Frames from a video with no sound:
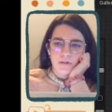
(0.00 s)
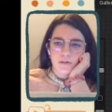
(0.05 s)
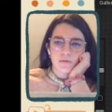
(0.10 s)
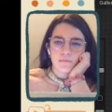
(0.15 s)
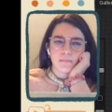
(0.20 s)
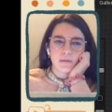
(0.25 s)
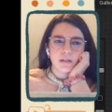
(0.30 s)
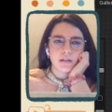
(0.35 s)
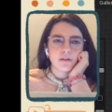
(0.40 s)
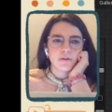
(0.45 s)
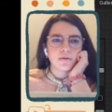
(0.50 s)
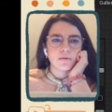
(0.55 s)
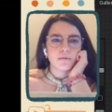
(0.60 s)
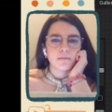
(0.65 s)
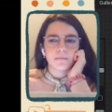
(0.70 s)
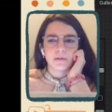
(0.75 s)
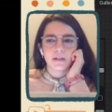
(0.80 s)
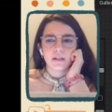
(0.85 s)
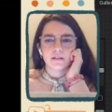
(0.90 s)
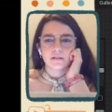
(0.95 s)
You make your
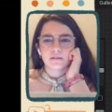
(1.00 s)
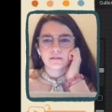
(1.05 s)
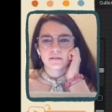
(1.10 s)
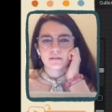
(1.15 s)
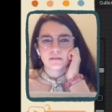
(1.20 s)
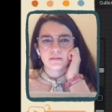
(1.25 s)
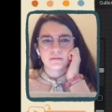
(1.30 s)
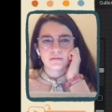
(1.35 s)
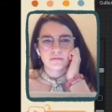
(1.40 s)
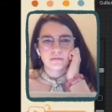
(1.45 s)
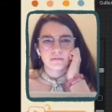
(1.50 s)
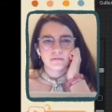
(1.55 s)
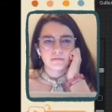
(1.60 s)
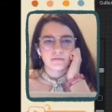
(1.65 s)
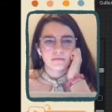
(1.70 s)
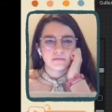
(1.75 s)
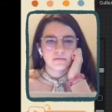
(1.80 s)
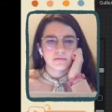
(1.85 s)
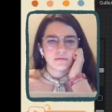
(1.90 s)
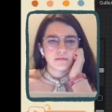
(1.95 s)
own bagels?
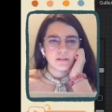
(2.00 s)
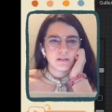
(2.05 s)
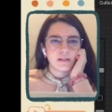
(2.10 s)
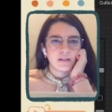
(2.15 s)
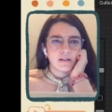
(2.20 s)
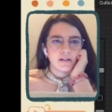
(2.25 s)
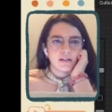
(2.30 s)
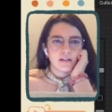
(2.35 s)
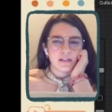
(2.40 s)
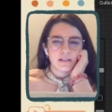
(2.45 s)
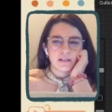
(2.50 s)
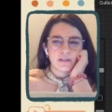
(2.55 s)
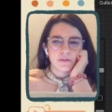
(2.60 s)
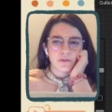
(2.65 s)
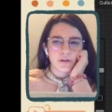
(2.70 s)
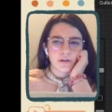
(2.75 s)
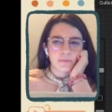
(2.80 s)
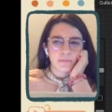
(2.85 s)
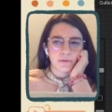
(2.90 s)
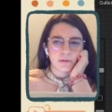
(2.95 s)
That's
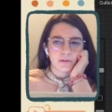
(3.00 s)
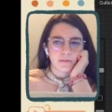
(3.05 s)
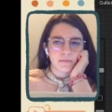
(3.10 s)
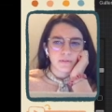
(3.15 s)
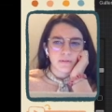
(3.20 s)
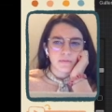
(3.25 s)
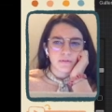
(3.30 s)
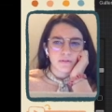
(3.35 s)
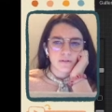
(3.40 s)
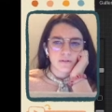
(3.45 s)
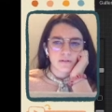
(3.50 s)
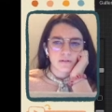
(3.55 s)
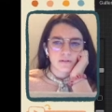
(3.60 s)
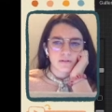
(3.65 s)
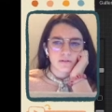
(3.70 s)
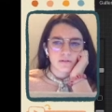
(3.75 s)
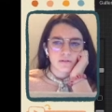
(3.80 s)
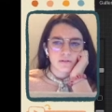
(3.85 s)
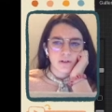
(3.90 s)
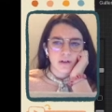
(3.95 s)
incredible. I've never
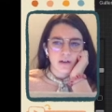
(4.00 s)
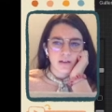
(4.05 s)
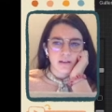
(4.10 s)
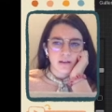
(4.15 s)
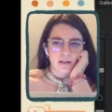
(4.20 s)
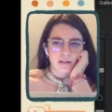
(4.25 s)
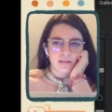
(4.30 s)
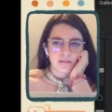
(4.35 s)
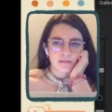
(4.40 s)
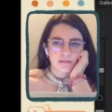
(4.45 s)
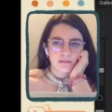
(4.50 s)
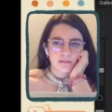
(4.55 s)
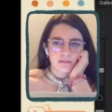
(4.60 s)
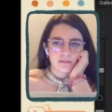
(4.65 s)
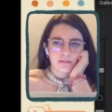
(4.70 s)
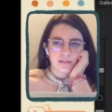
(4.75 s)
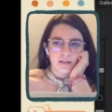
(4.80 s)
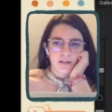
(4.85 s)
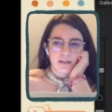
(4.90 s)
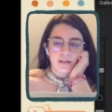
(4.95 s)
tried that.
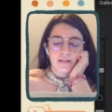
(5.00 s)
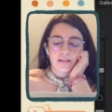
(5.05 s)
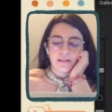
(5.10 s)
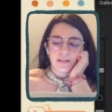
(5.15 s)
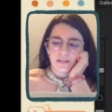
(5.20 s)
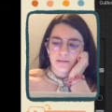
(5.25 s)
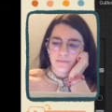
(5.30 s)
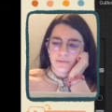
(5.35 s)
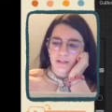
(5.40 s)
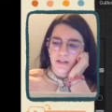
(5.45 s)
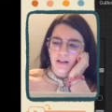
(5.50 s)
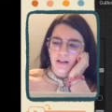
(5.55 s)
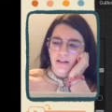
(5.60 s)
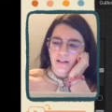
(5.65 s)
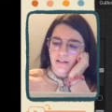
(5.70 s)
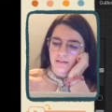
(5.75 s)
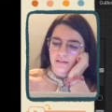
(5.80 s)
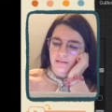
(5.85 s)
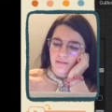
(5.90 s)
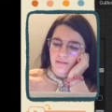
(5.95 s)
Denim
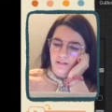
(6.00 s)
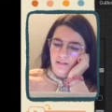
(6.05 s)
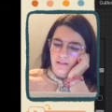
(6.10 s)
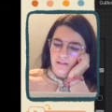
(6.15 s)
jacket.